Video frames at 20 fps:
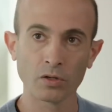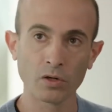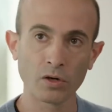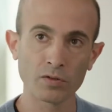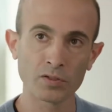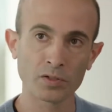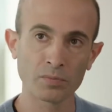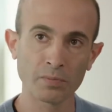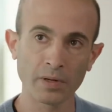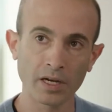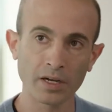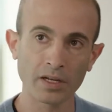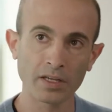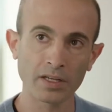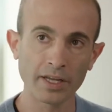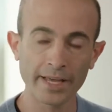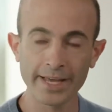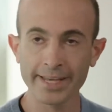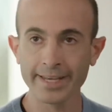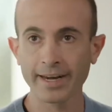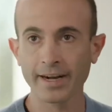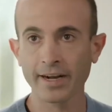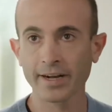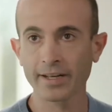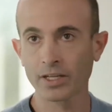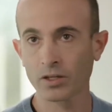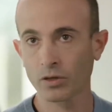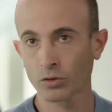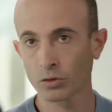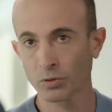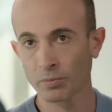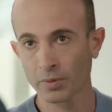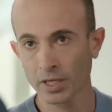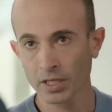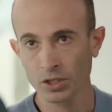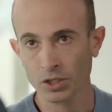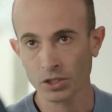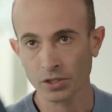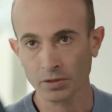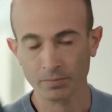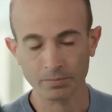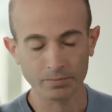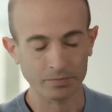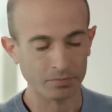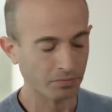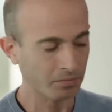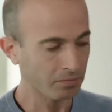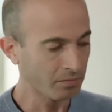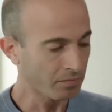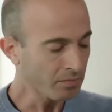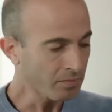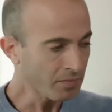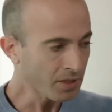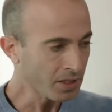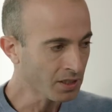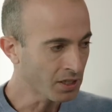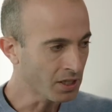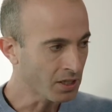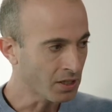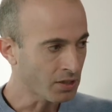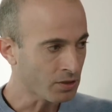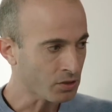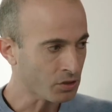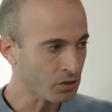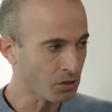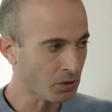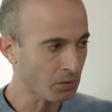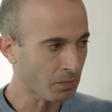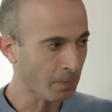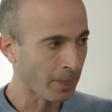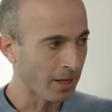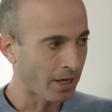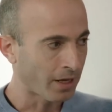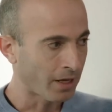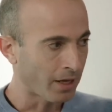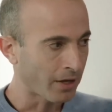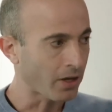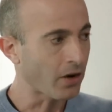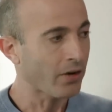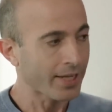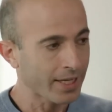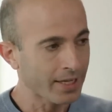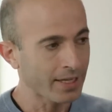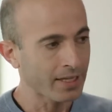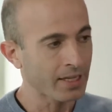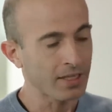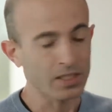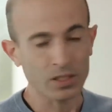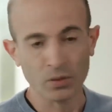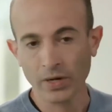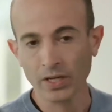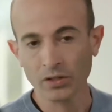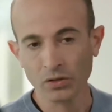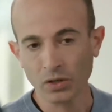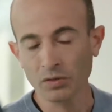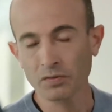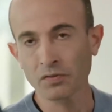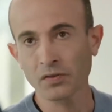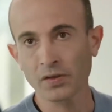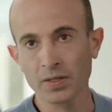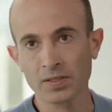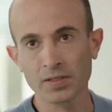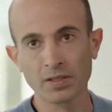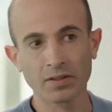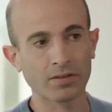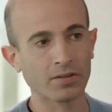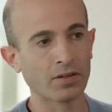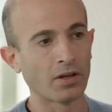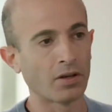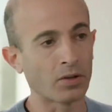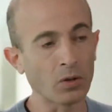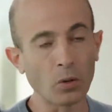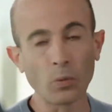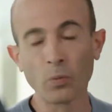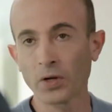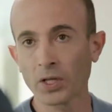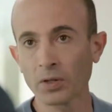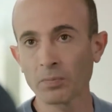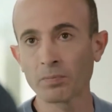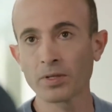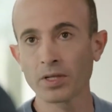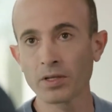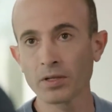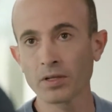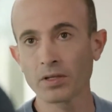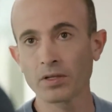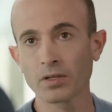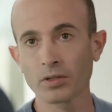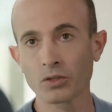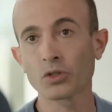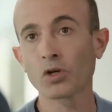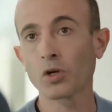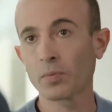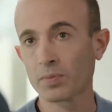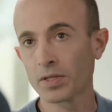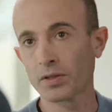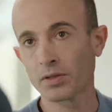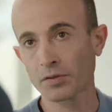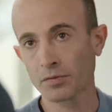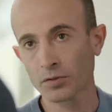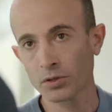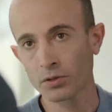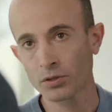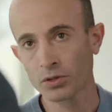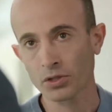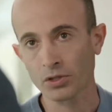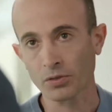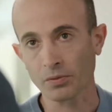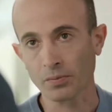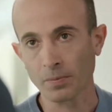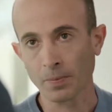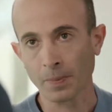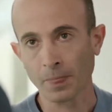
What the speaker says: caused by AI and automation, so it's quite obvious that there will be jobs in the future,